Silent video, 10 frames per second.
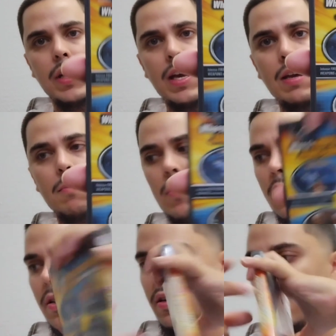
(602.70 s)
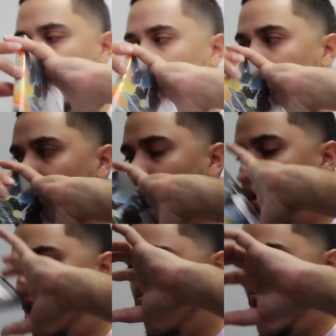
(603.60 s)
game.
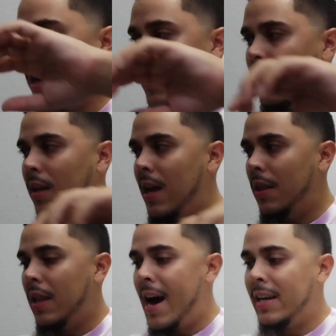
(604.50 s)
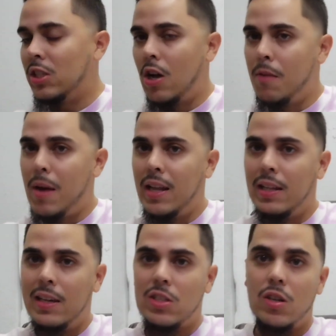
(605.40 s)
Alright, and last on my
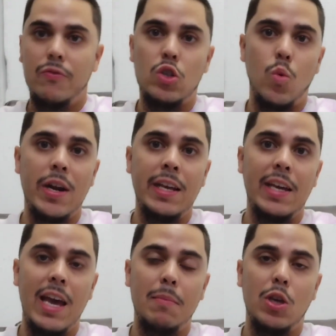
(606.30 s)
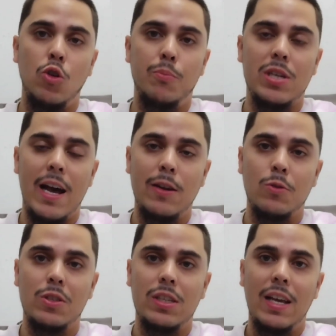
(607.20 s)
list of 20 GameCube
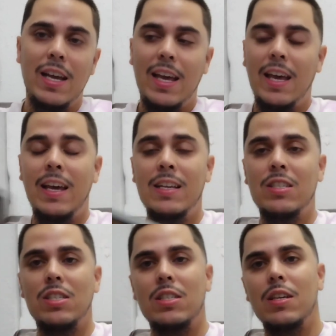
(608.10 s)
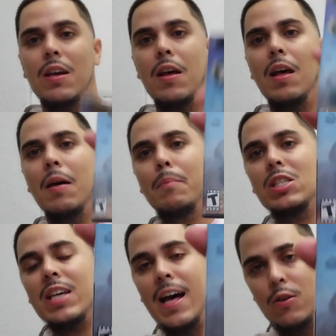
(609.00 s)
titles is
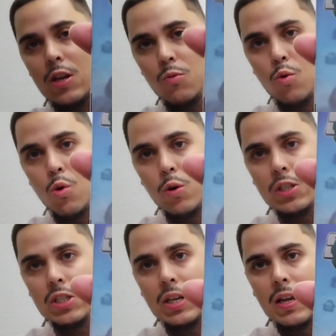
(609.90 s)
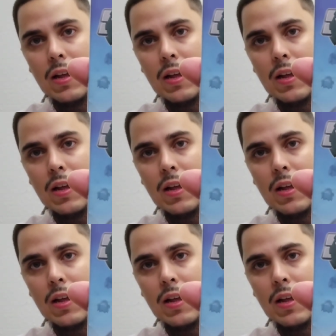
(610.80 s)
Battalion Wars.